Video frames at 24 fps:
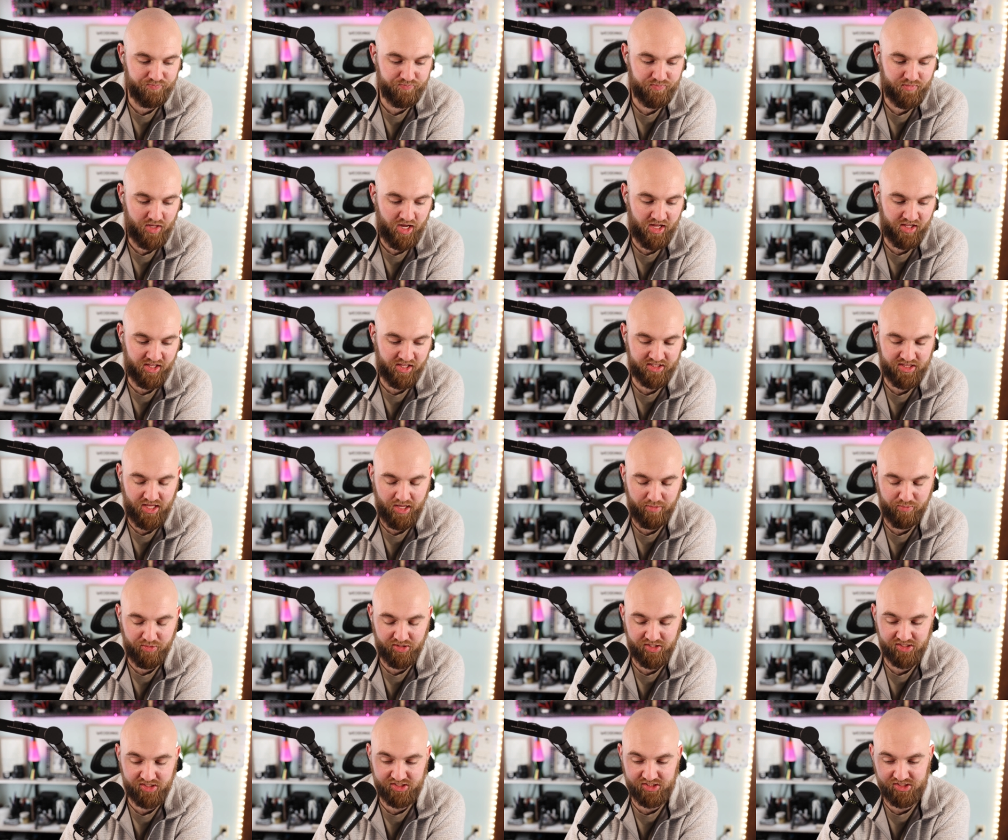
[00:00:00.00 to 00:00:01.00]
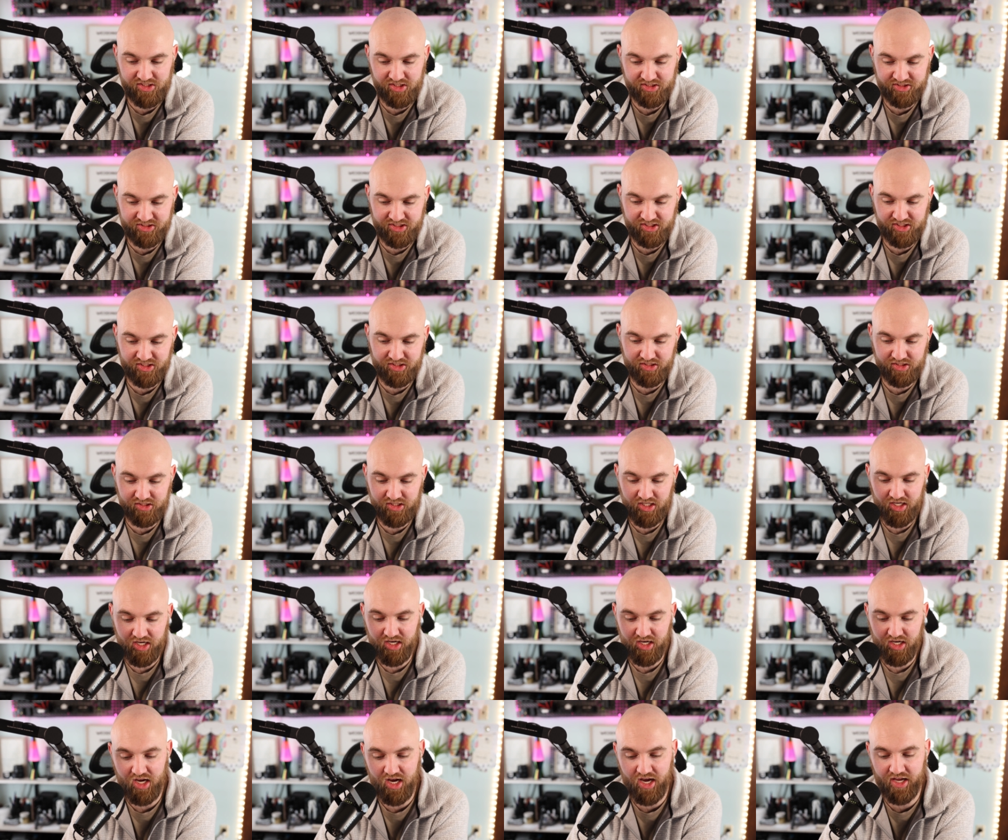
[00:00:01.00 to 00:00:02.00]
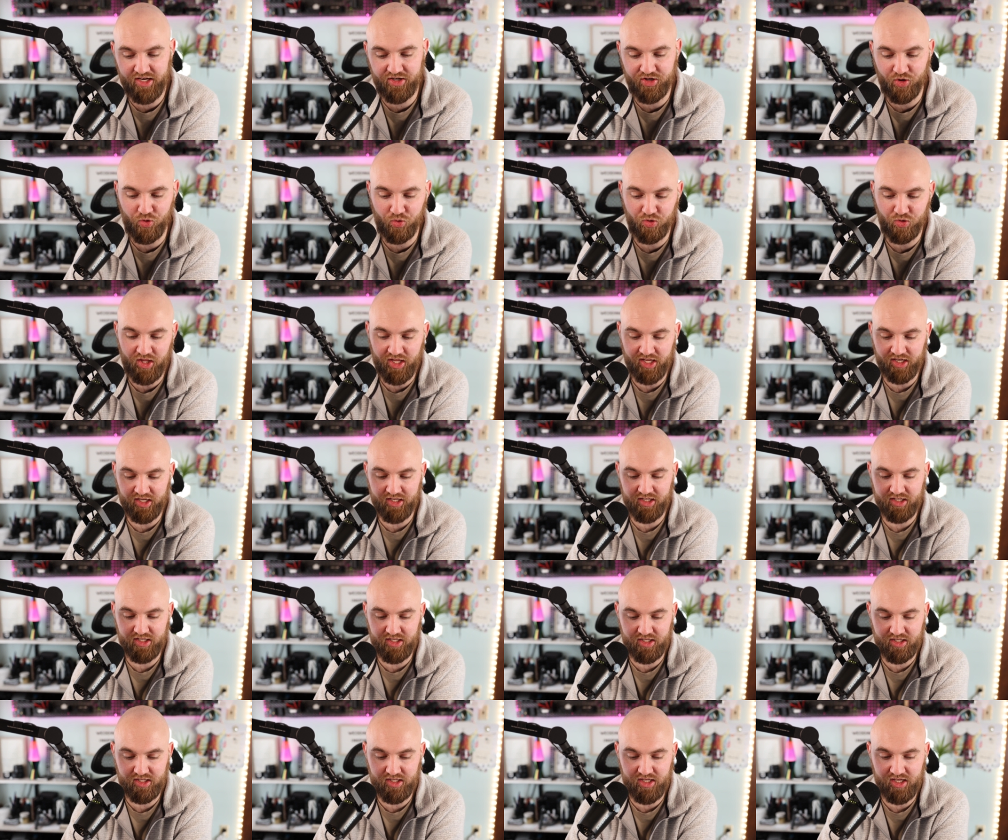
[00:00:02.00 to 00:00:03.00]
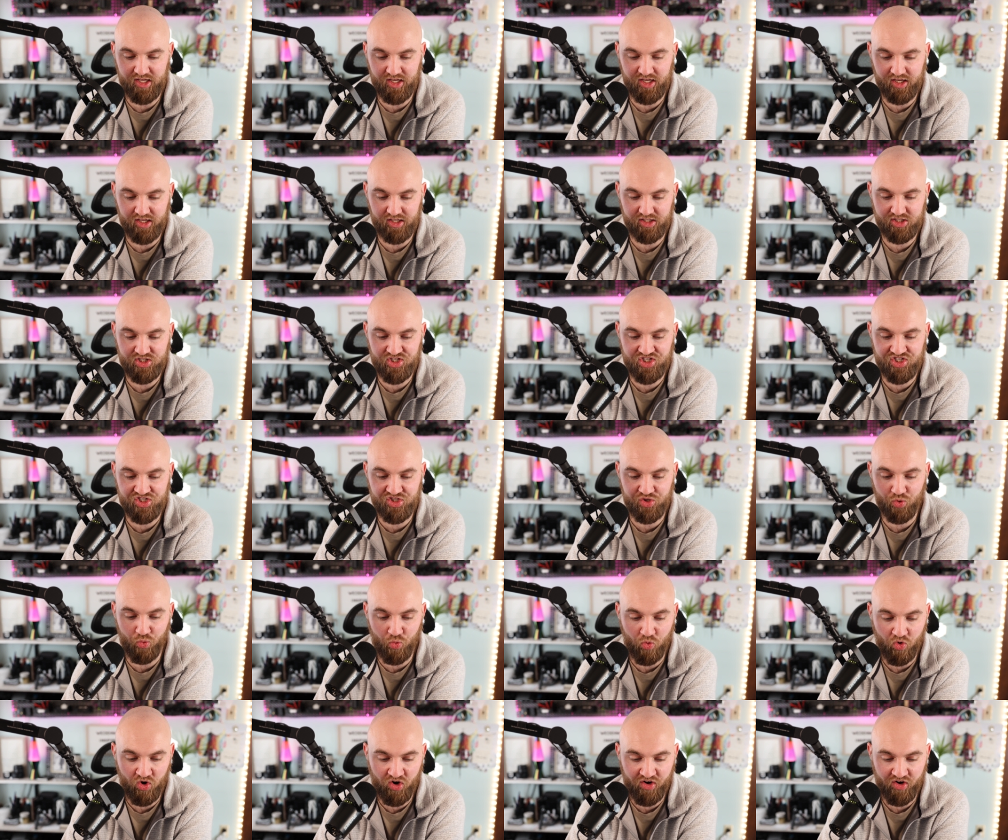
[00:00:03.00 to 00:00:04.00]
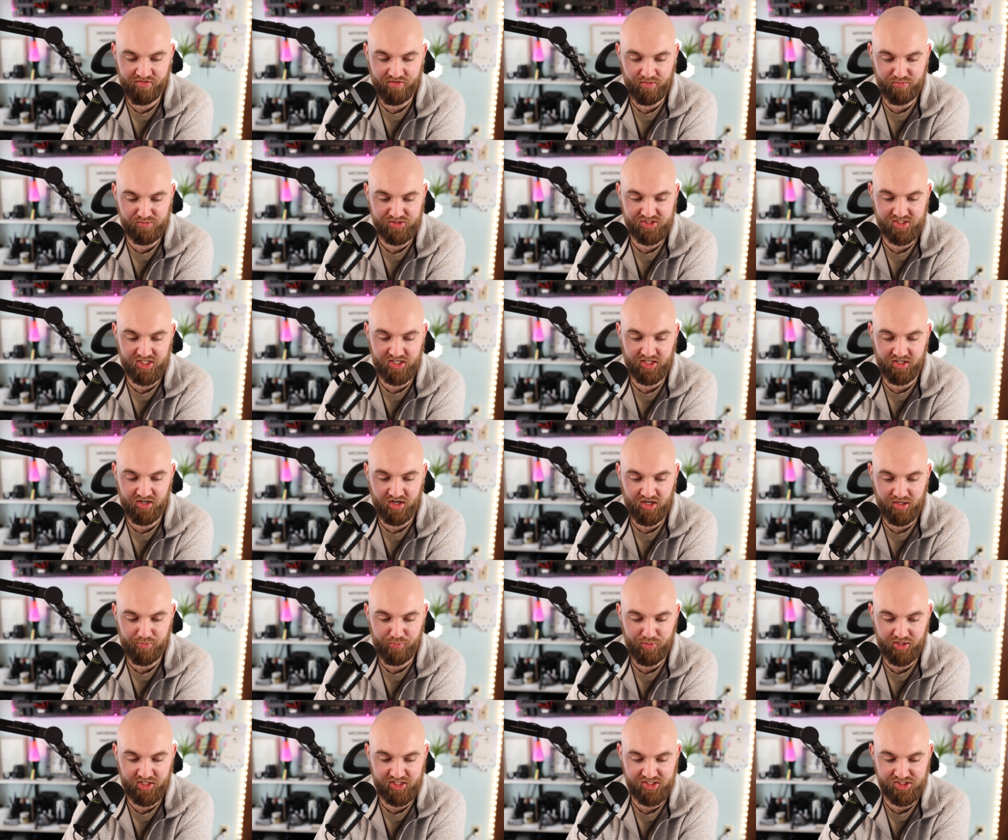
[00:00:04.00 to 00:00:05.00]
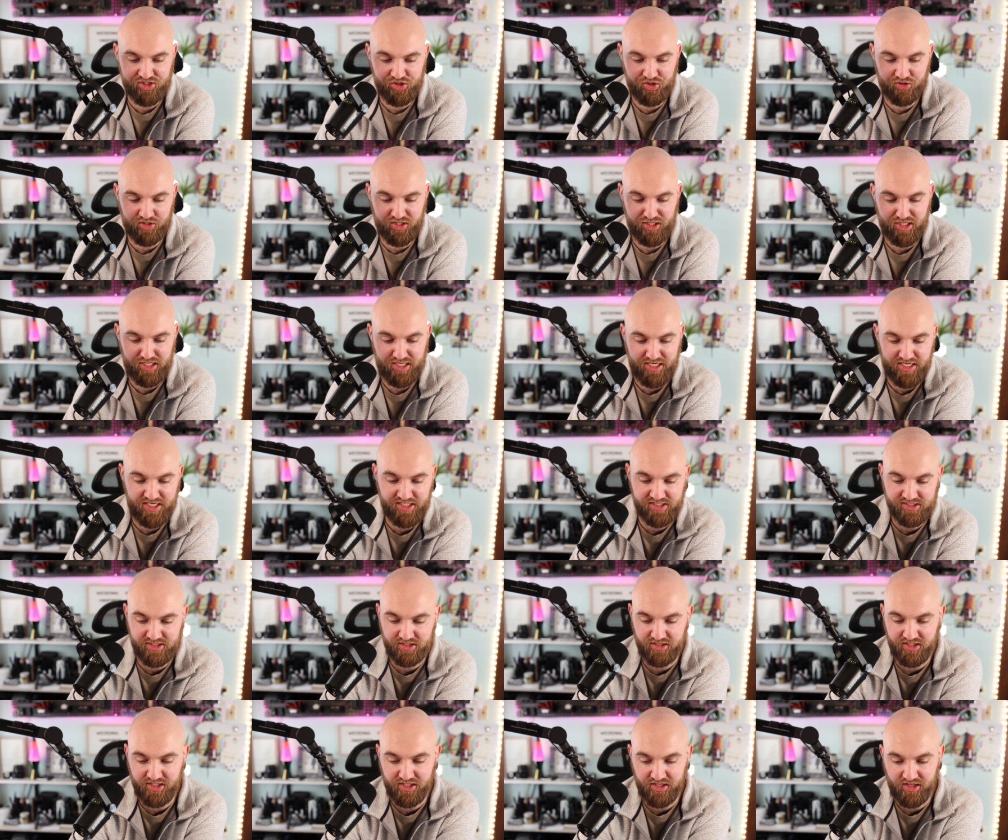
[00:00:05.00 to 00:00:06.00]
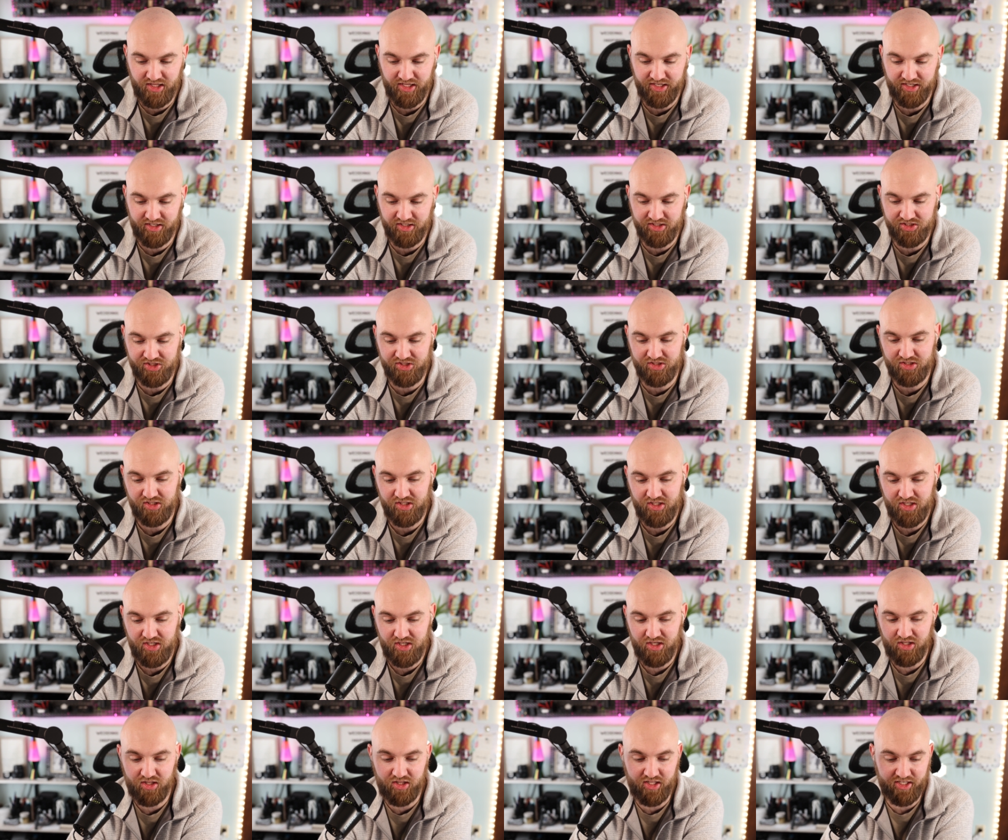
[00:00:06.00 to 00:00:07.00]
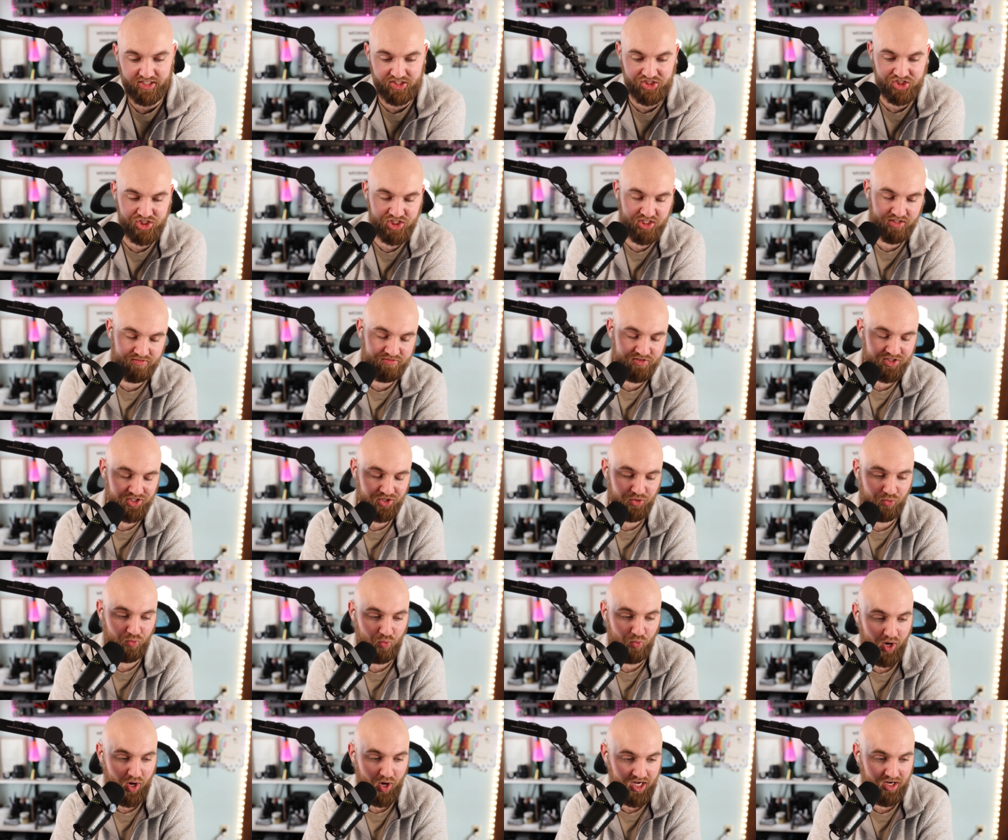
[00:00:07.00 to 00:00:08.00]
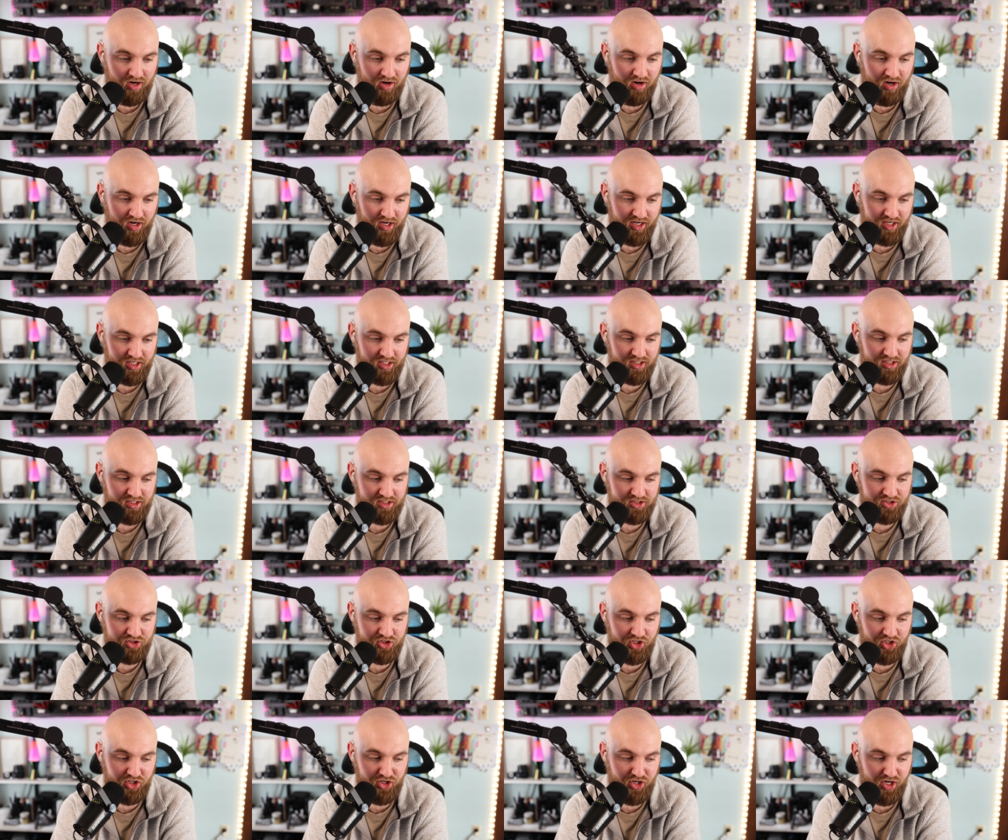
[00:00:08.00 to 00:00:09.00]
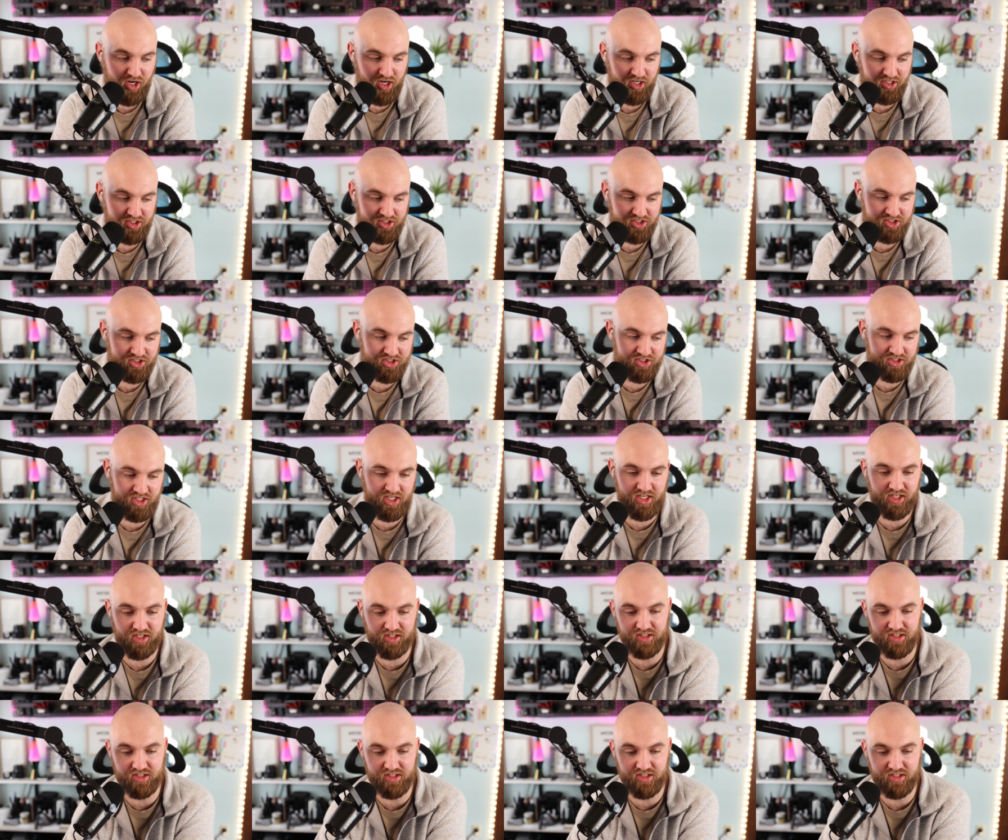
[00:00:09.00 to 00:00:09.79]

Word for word: I like that because it doesn't. I don't like get sore from sitting on it because you can easily like a like shift your weight on it so you're not just sitting on the